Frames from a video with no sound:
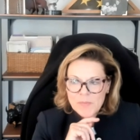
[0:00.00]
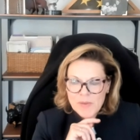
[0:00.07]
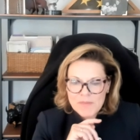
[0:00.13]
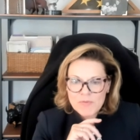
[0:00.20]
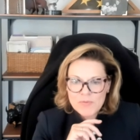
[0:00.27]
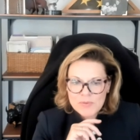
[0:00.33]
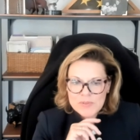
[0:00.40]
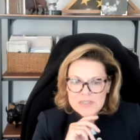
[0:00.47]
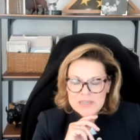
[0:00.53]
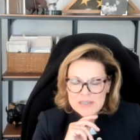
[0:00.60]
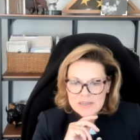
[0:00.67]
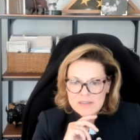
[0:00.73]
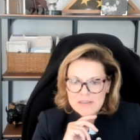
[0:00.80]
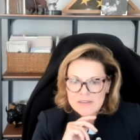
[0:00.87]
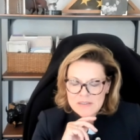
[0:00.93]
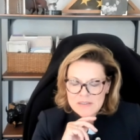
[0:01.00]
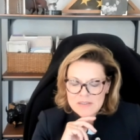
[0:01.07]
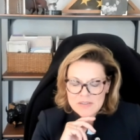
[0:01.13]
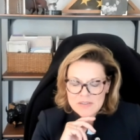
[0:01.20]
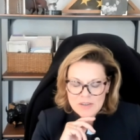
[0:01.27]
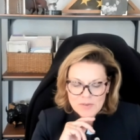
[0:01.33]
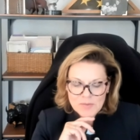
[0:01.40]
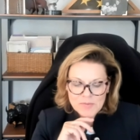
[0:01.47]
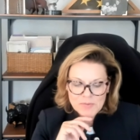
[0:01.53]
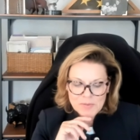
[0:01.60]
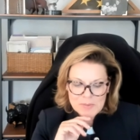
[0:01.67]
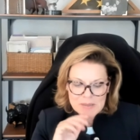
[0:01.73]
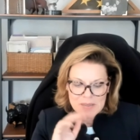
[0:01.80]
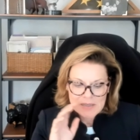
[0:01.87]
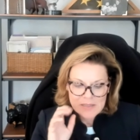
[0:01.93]
I have a routine. So for
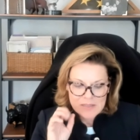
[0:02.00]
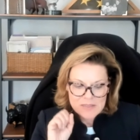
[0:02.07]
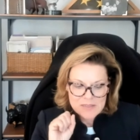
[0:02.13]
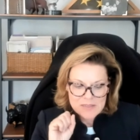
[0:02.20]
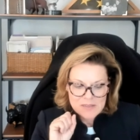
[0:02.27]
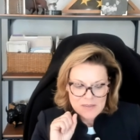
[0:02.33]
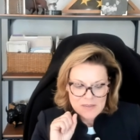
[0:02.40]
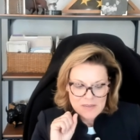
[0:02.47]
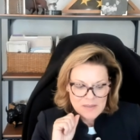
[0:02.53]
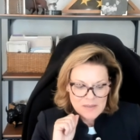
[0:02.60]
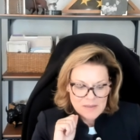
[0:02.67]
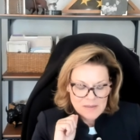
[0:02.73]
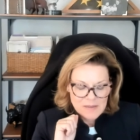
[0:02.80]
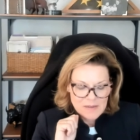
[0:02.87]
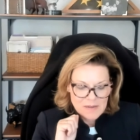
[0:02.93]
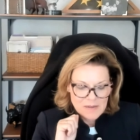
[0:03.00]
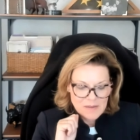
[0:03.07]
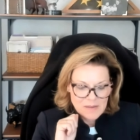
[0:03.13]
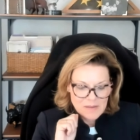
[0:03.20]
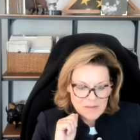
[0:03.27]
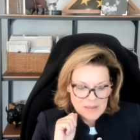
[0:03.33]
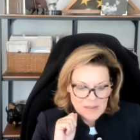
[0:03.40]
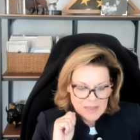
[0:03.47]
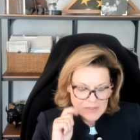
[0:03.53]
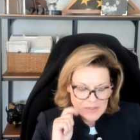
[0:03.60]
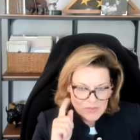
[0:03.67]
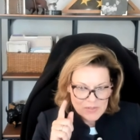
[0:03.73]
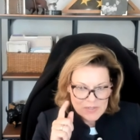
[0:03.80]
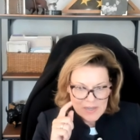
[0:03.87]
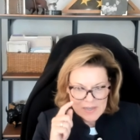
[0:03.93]
me, it's
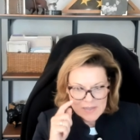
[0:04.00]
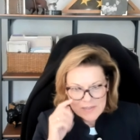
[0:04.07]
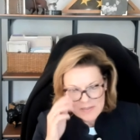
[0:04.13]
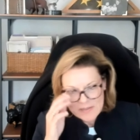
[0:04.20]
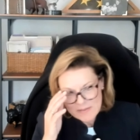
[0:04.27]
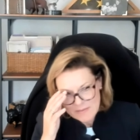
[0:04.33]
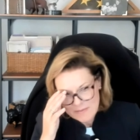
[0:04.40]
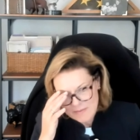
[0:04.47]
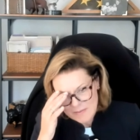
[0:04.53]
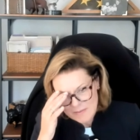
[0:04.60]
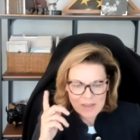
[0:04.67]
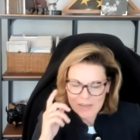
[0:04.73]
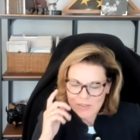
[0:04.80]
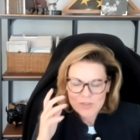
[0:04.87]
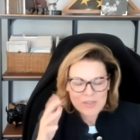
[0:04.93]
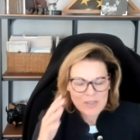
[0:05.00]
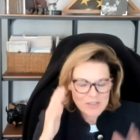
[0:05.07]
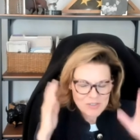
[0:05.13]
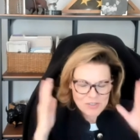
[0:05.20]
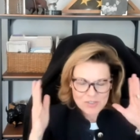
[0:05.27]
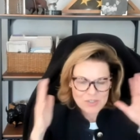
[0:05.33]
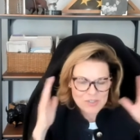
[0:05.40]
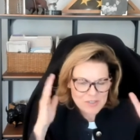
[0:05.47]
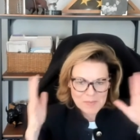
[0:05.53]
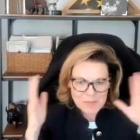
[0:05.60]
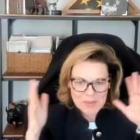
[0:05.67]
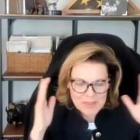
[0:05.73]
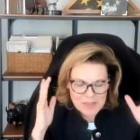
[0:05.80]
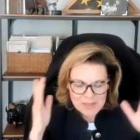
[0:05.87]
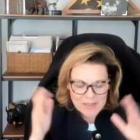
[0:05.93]
exercise. Exercise is just
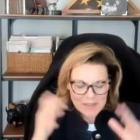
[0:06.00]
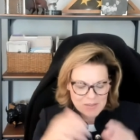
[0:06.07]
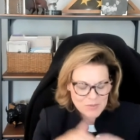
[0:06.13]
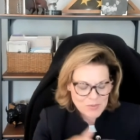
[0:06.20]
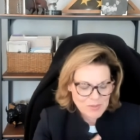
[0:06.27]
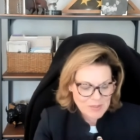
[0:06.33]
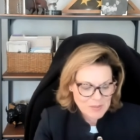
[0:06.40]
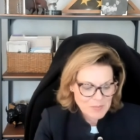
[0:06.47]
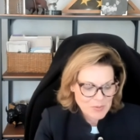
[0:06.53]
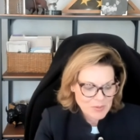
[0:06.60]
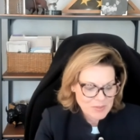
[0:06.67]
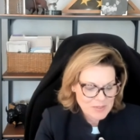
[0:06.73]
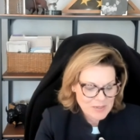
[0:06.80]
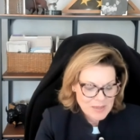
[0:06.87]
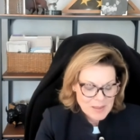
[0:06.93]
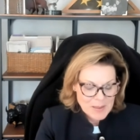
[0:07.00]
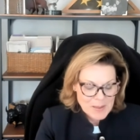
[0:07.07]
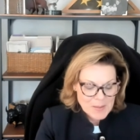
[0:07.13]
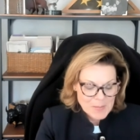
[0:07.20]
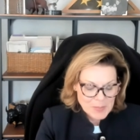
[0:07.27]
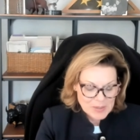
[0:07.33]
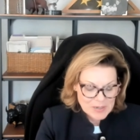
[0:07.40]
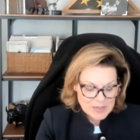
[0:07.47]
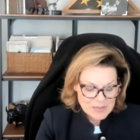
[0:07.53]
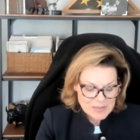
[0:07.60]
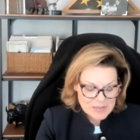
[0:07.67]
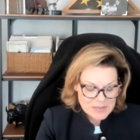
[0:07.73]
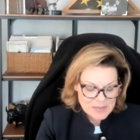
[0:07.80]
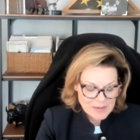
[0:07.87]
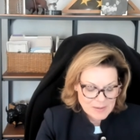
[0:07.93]
something that I think is really important, but
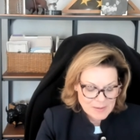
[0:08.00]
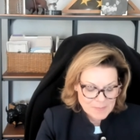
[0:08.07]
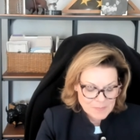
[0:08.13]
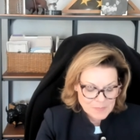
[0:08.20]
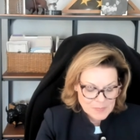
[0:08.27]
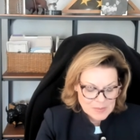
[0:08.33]
it's um,